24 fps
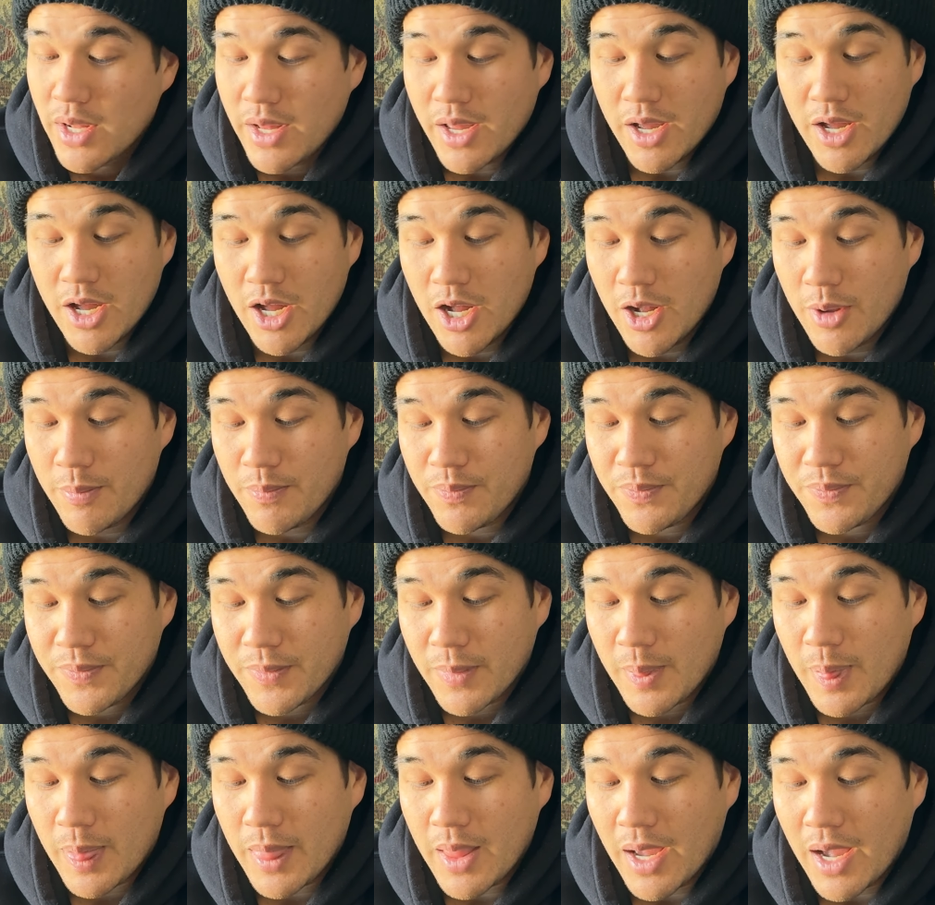
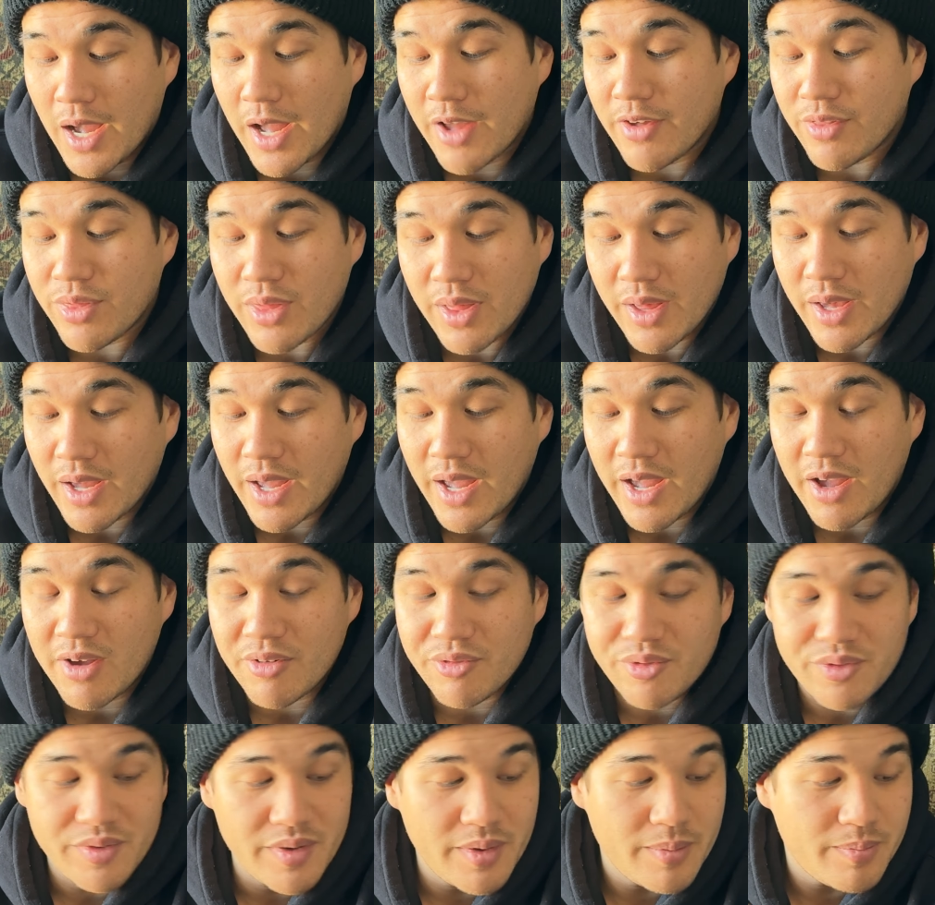I think I
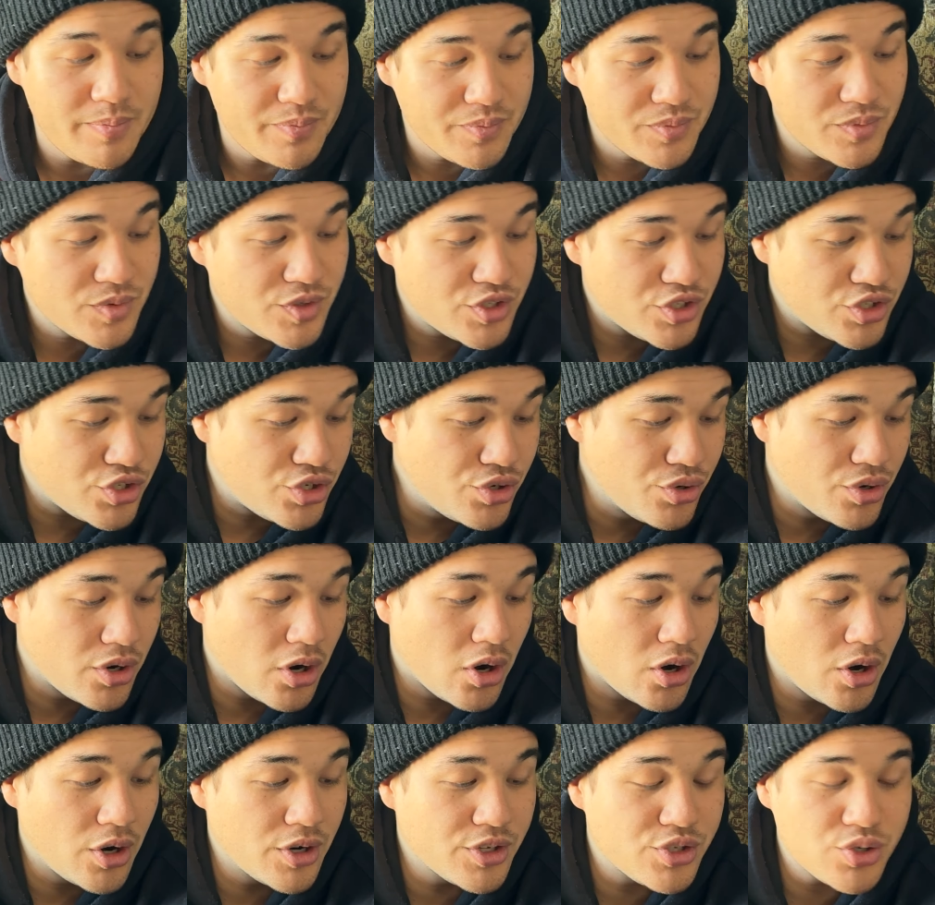have two
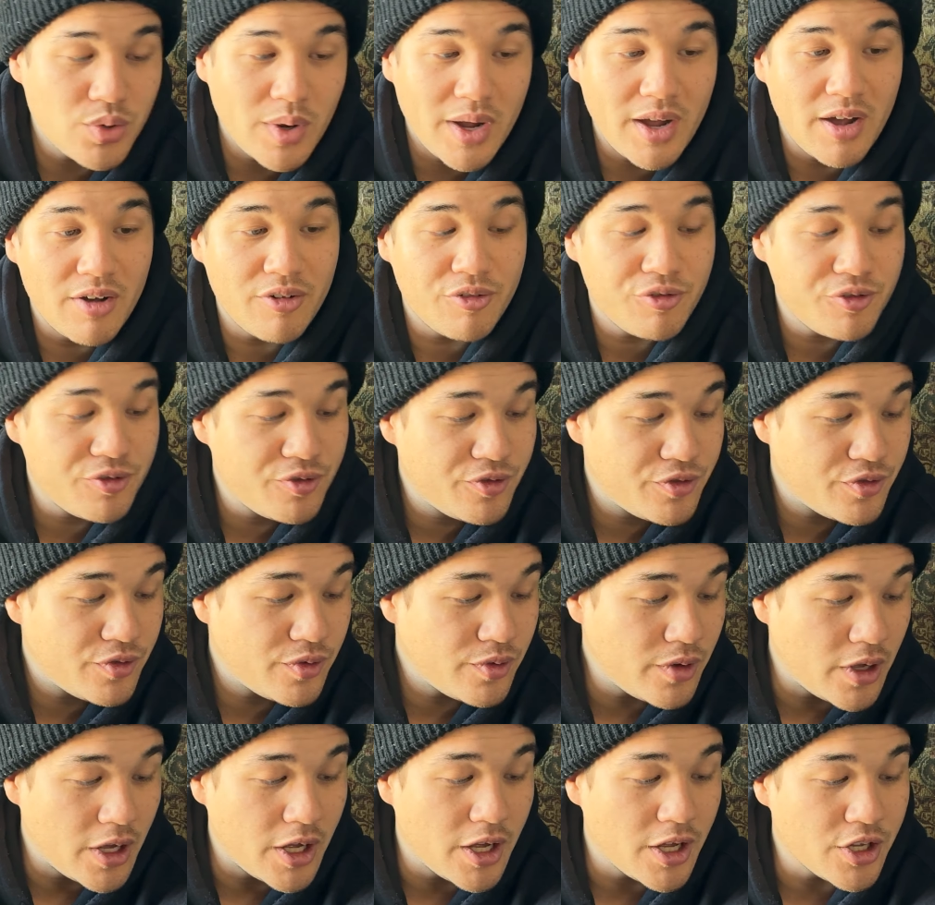cards. So I have
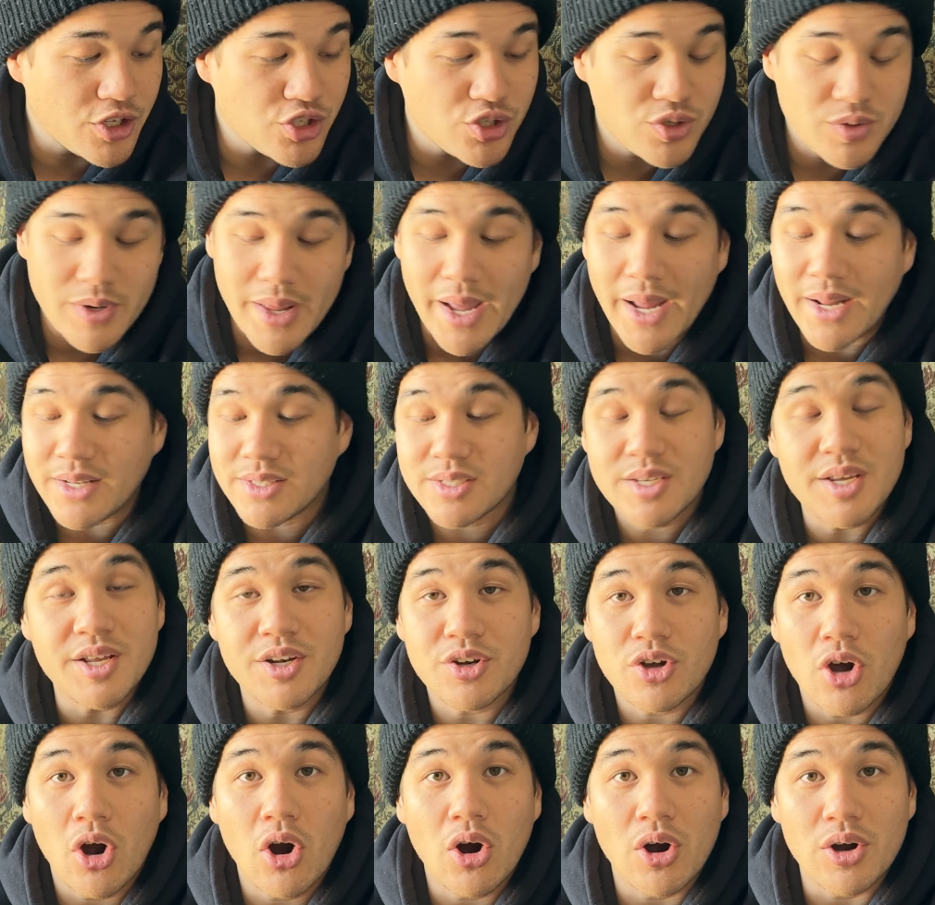18
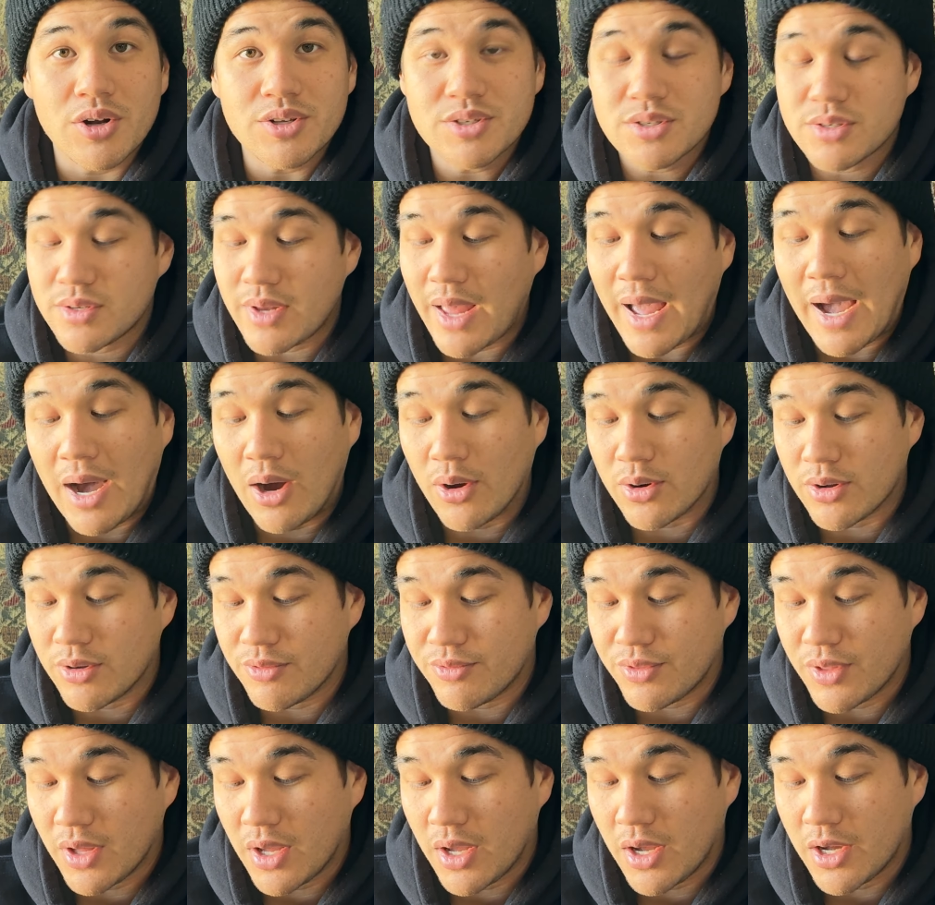cards out
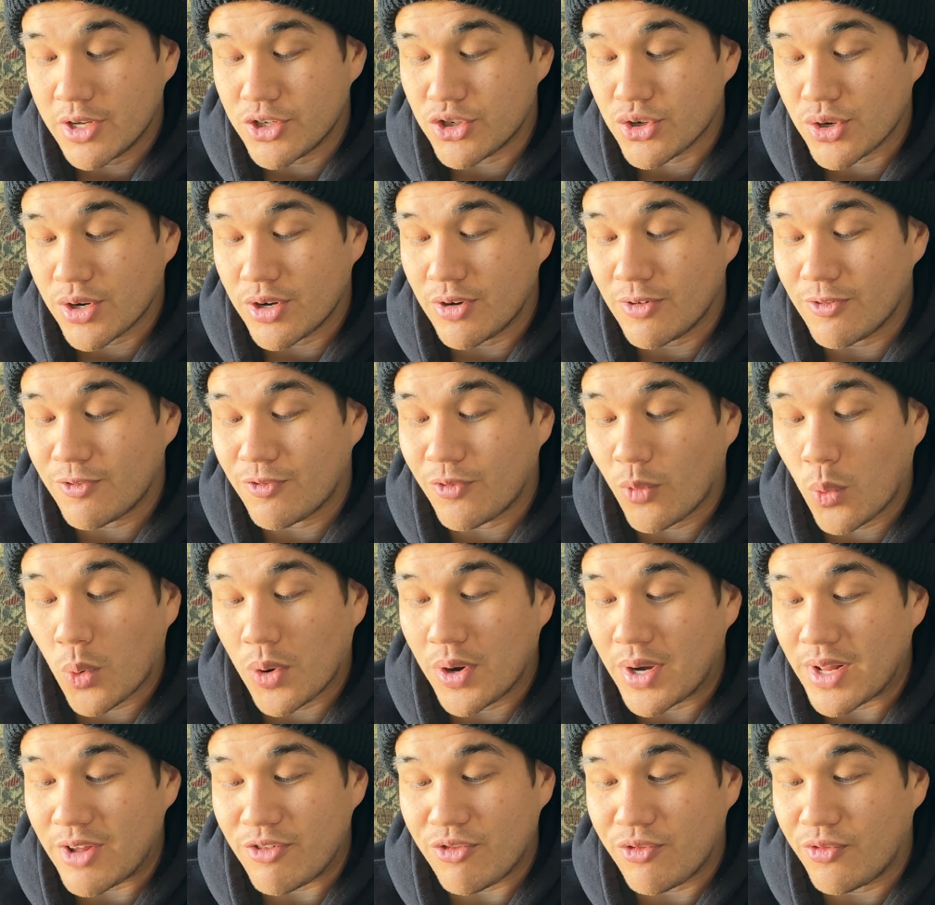of the
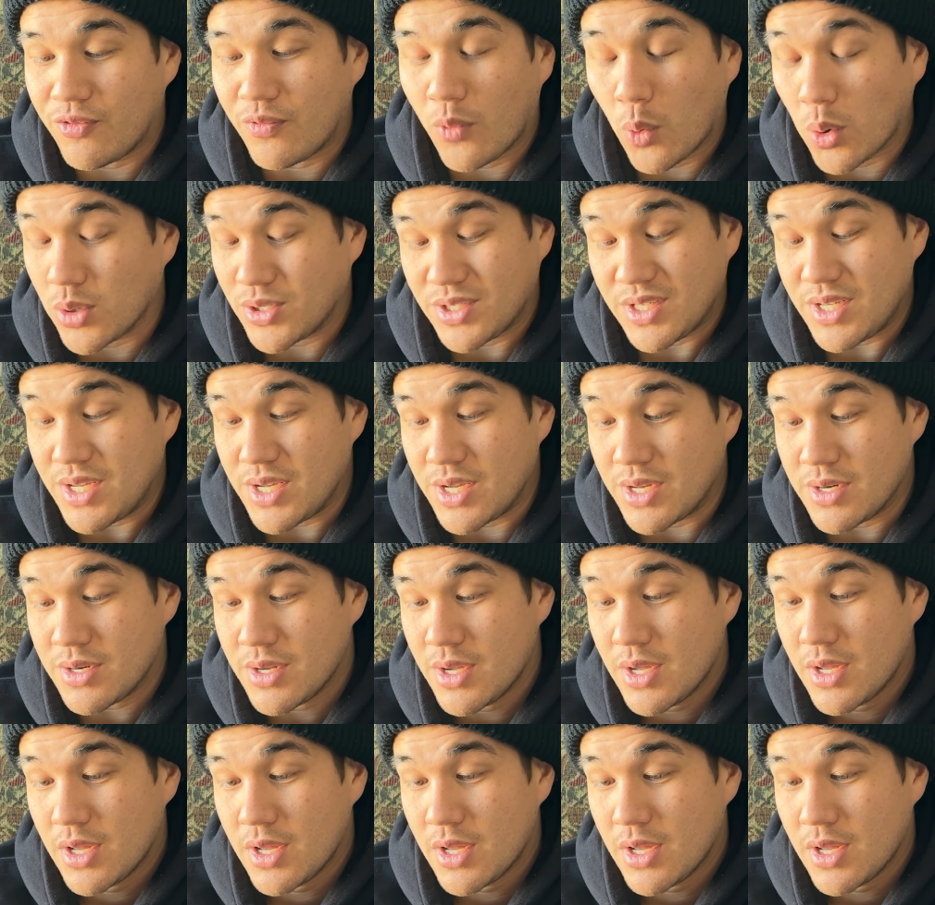140 14.